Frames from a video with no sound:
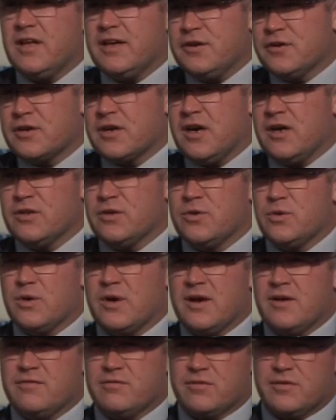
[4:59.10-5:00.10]
lighter colored or
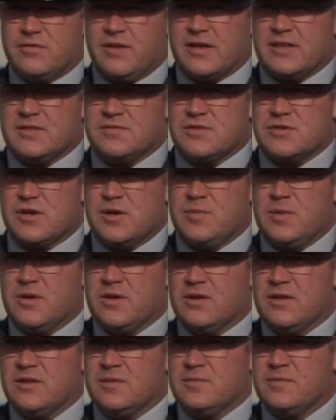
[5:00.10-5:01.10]
have reflective striping
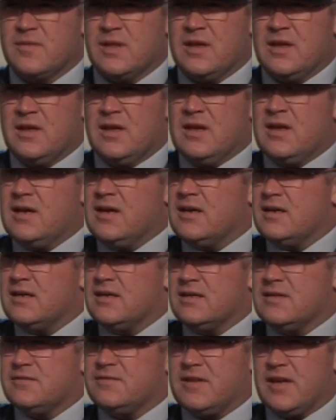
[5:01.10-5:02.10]
on them.
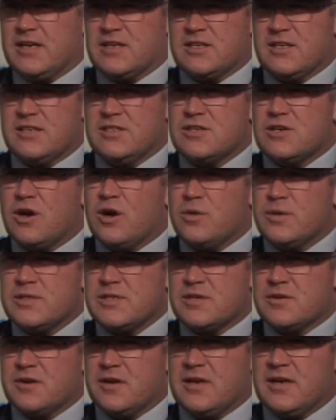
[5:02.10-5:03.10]
Flashlights are always
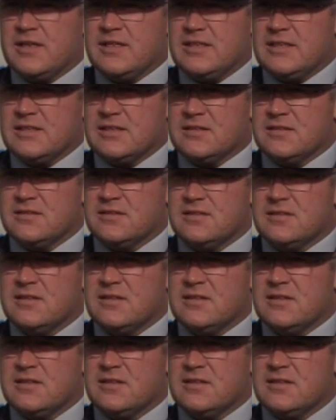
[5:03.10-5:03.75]
a great idea.